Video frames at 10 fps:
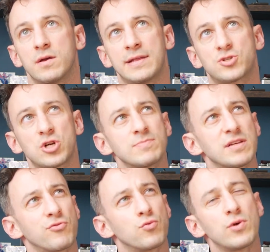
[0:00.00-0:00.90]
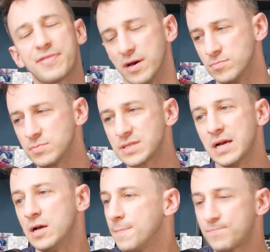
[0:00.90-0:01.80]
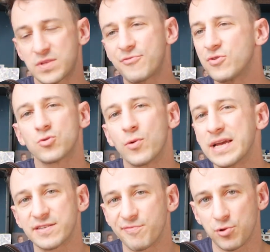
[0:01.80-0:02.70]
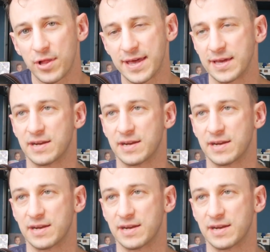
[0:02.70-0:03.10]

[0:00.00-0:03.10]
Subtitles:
In terms of rhythms, different ways of playing it.